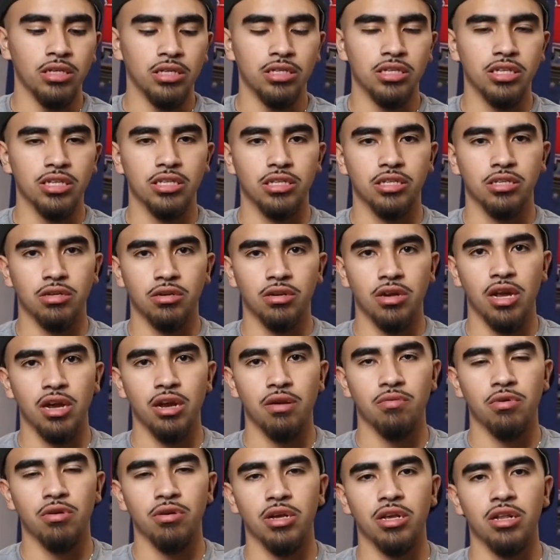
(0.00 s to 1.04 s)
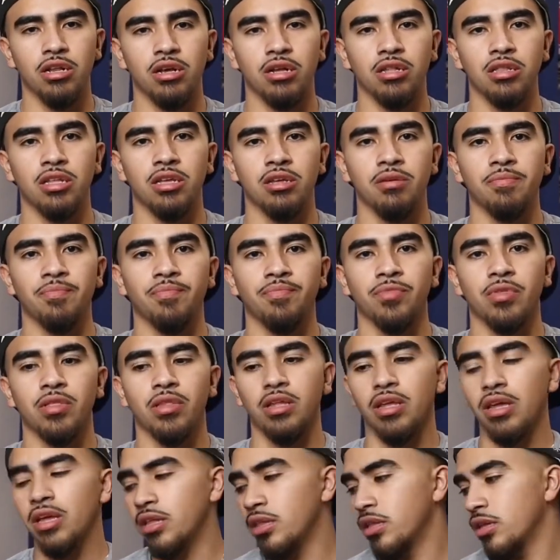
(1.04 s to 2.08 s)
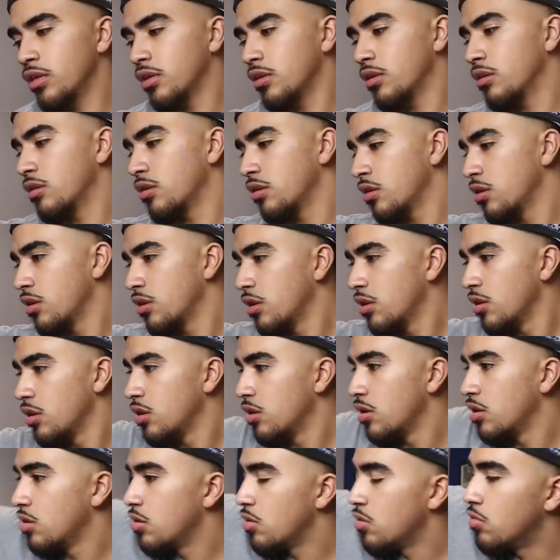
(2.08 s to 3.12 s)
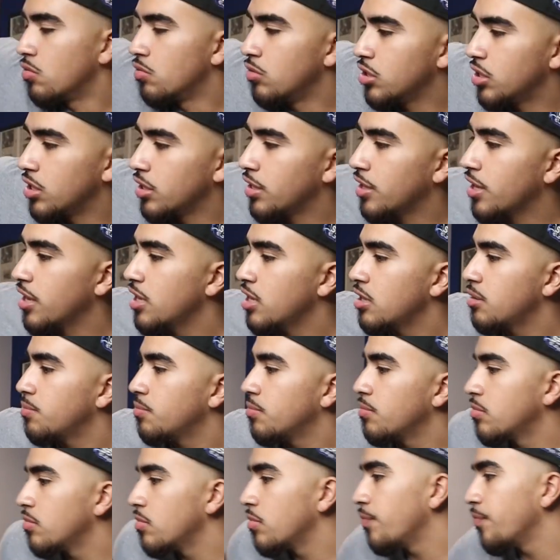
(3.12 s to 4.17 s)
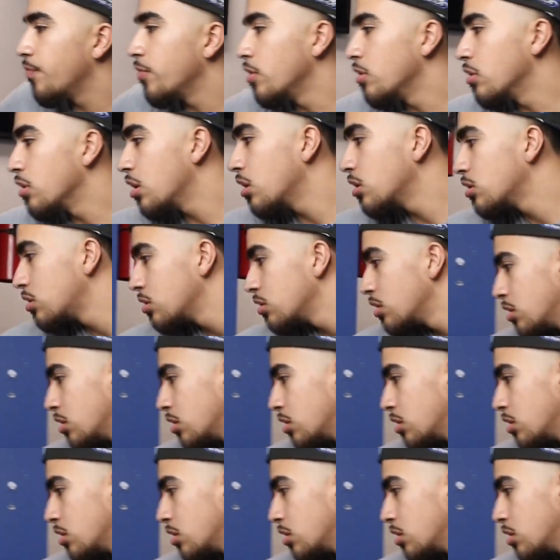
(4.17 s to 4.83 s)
just so hair won't get on them. And then with the cape, you're also